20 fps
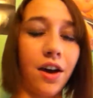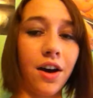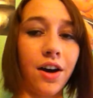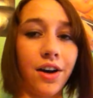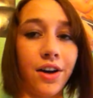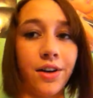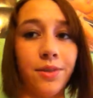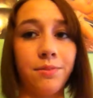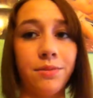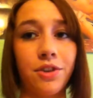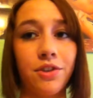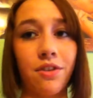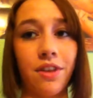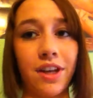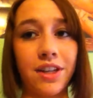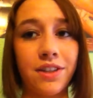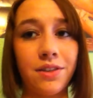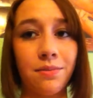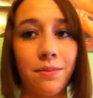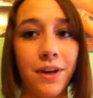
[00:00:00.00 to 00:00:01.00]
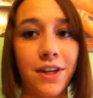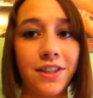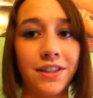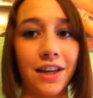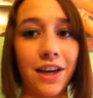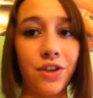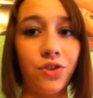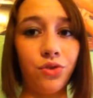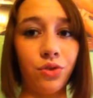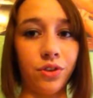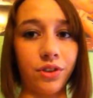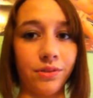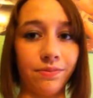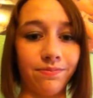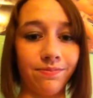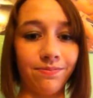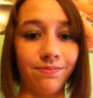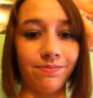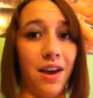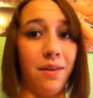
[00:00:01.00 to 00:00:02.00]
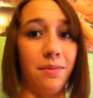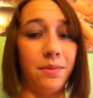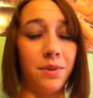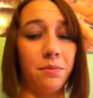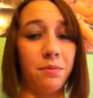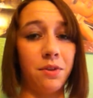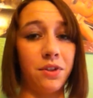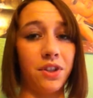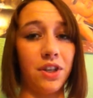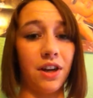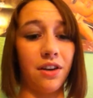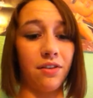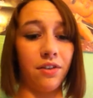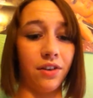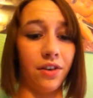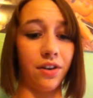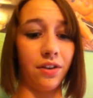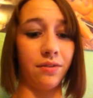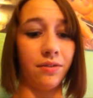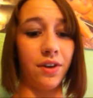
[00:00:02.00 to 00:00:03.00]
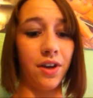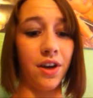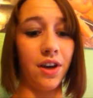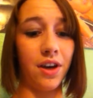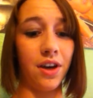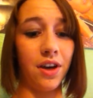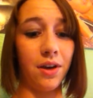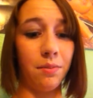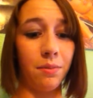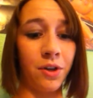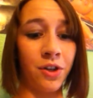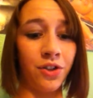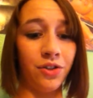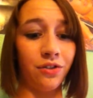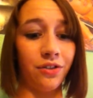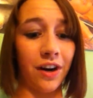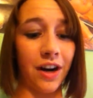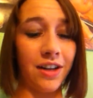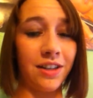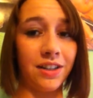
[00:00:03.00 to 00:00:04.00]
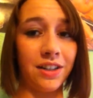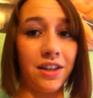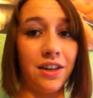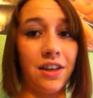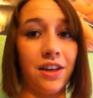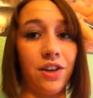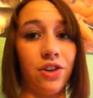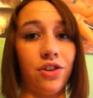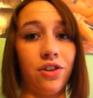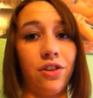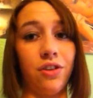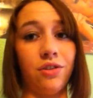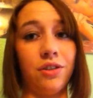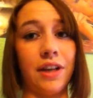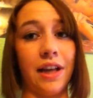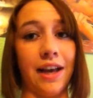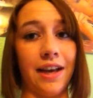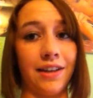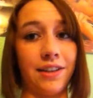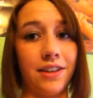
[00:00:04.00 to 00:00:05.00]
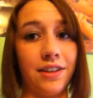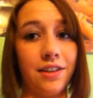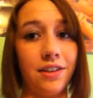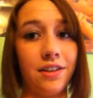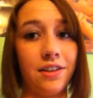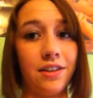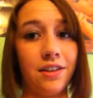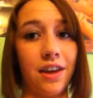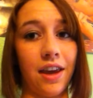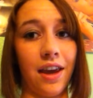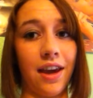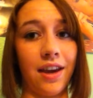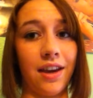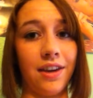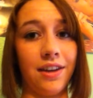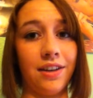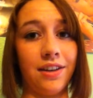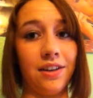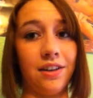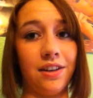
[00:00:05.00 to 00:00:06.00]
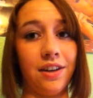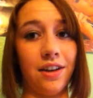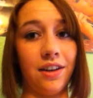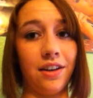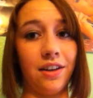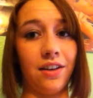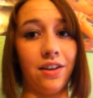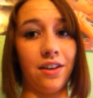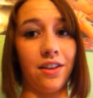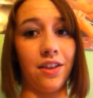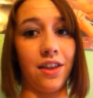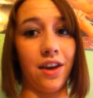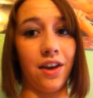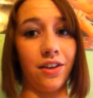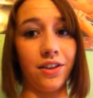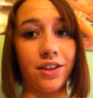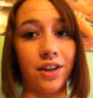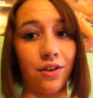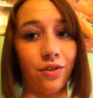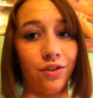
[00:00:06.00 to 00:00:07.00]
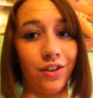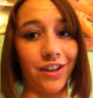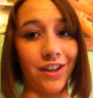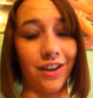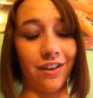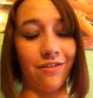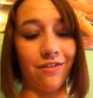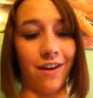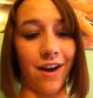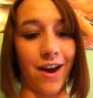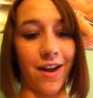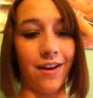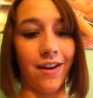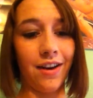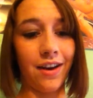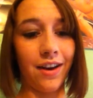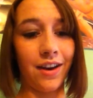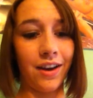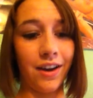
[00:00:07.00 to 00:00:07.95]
Um, so that's my schedule. I'm supposed to have a bunch of friends in each of those classes, and they all sound really fun.